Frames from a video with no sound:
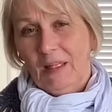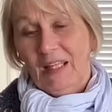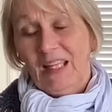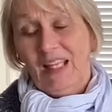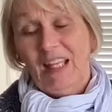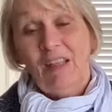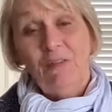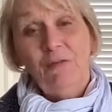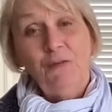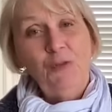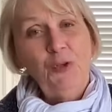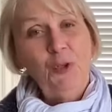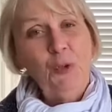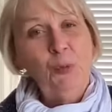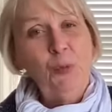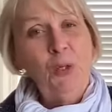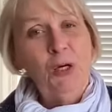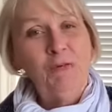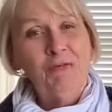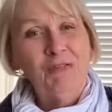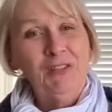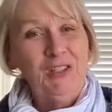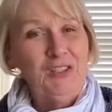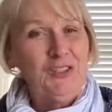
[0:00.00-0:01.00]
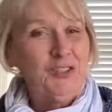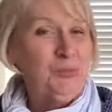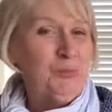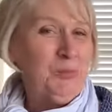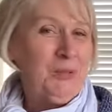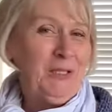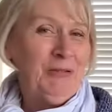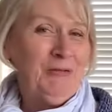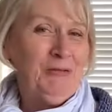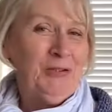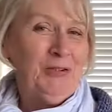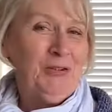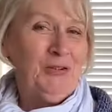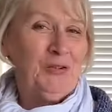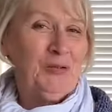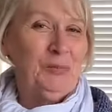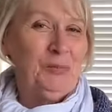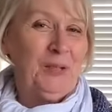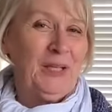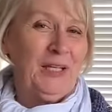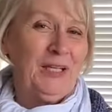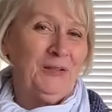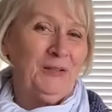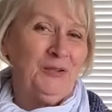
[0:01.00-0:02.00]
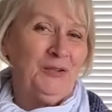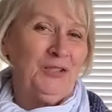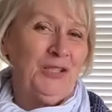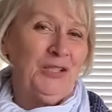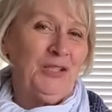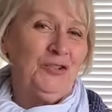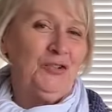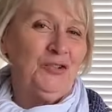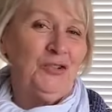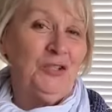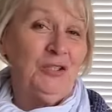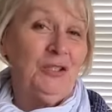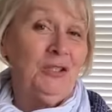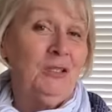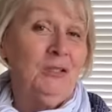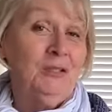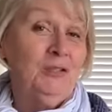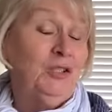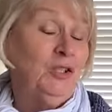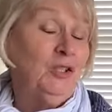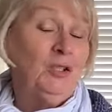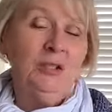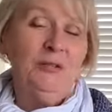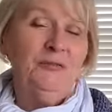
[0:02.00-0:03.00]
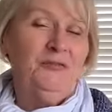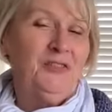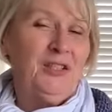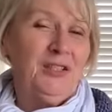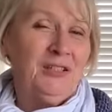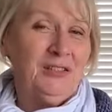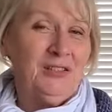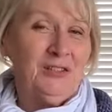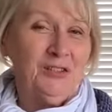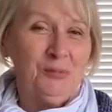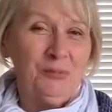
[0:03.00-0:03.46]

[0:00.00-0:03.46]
If you are an experienced piano teacher, you'll have done this